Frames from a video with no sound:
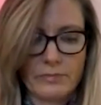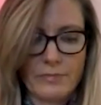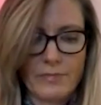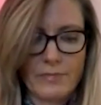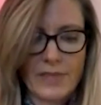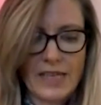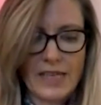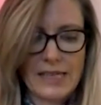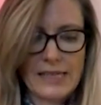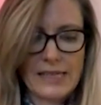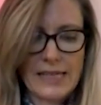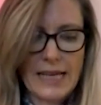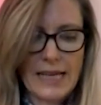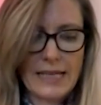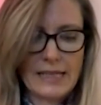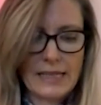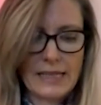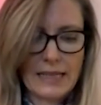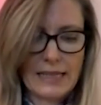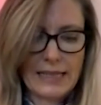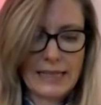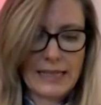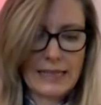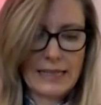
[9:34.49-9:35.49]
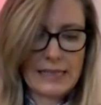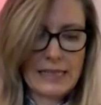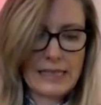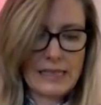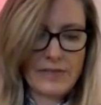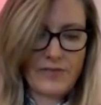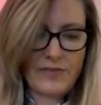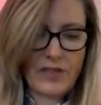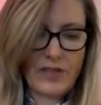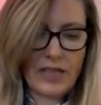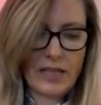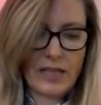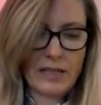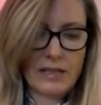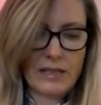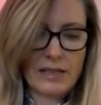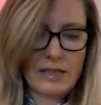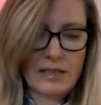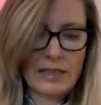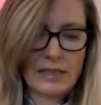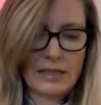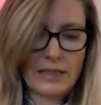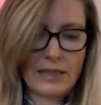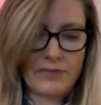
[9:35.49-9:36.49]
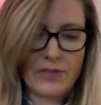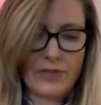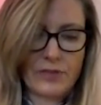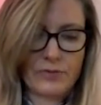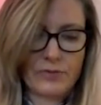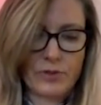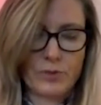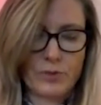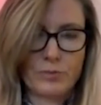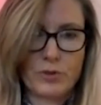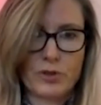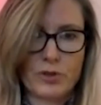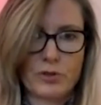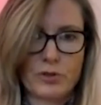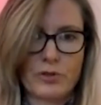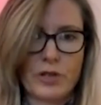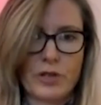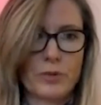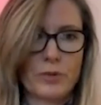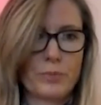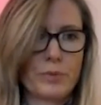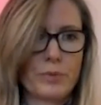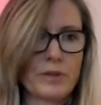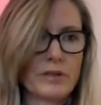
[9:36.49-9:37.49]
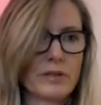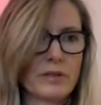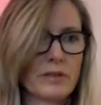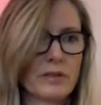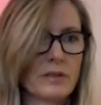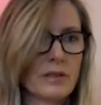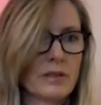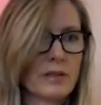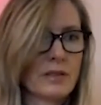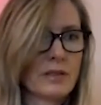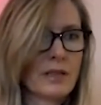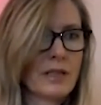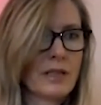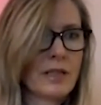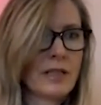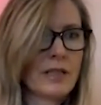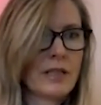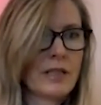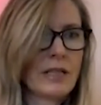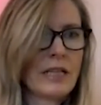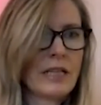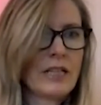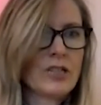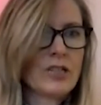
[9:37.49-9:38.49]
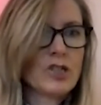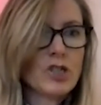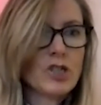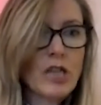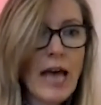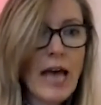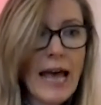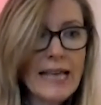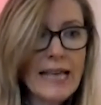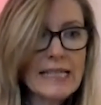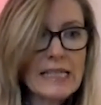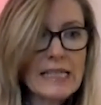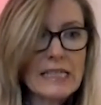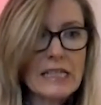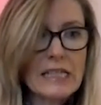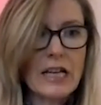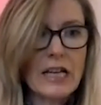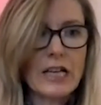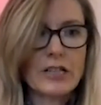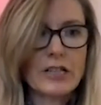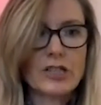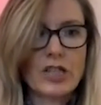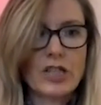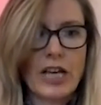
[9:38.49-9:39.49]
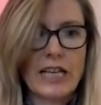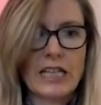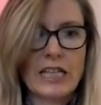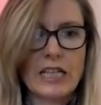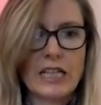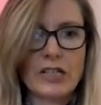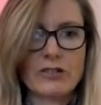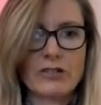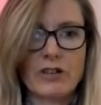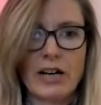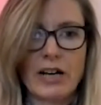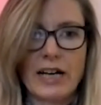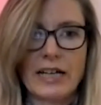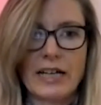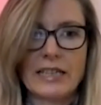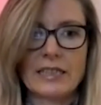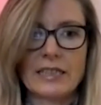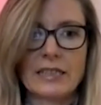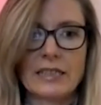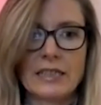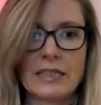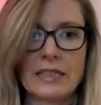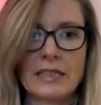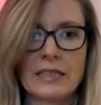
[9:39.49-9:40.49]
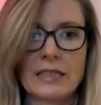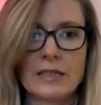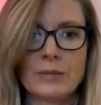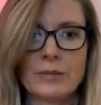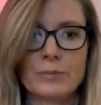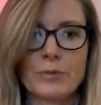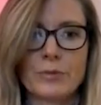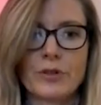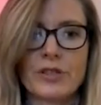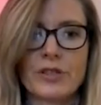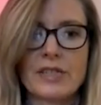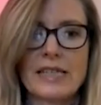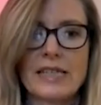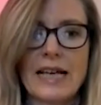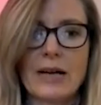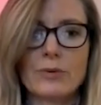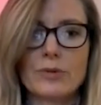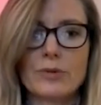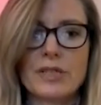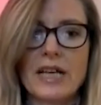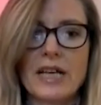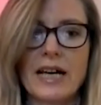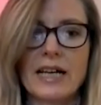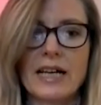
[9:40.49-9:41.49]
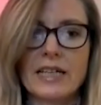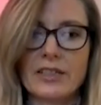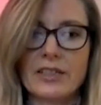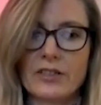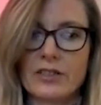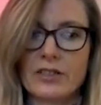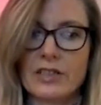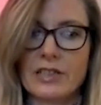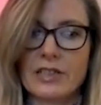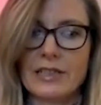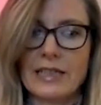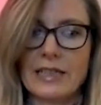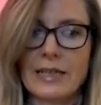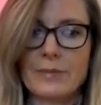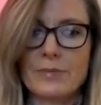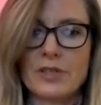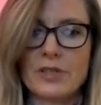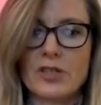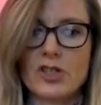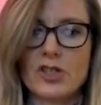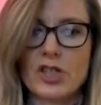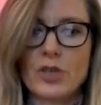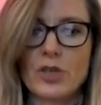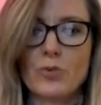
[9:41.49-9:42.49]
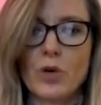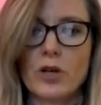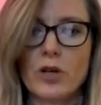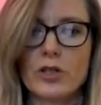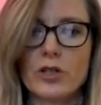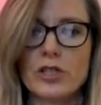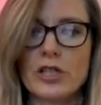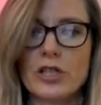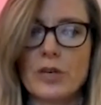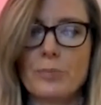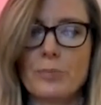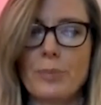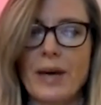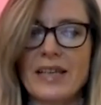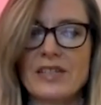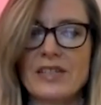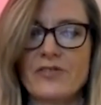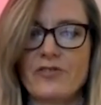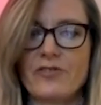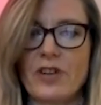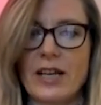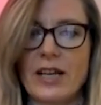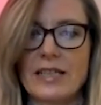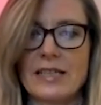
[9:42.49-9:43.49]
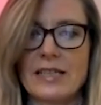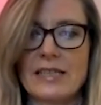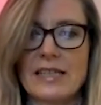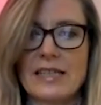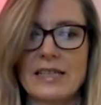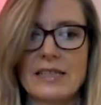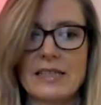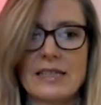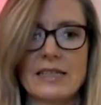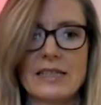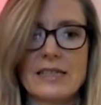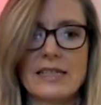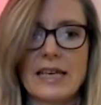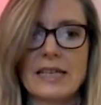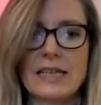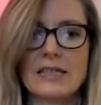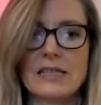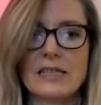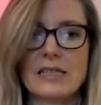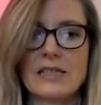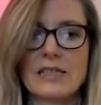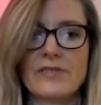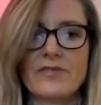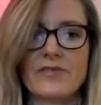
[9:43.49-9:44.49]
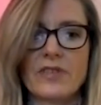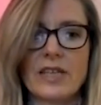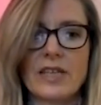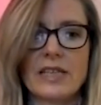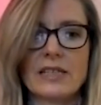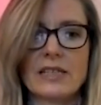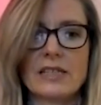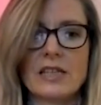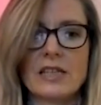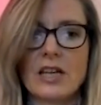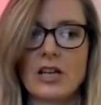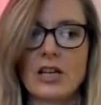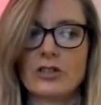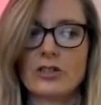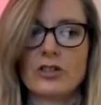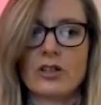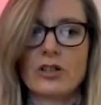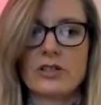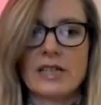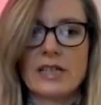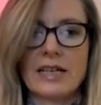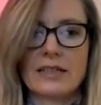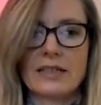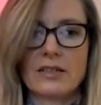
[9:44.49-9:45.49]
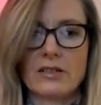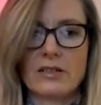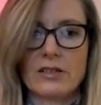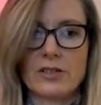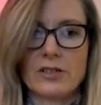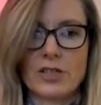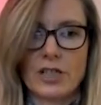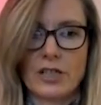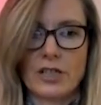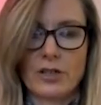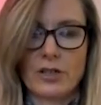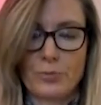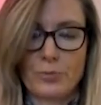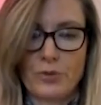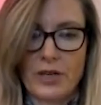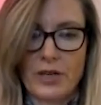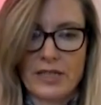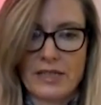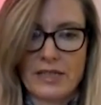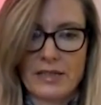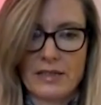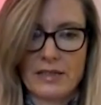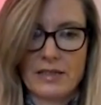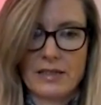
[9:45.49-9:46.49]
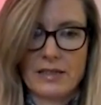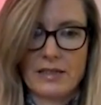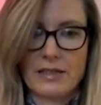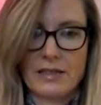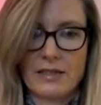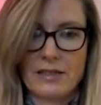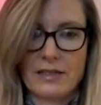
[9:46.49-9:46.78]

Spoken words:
Satan clicked his fingers and the living room door opened. Chester, Janie cried, but the sound died on her lips as she watched her best friend sit at Satan's feet, not acknowledging her presence.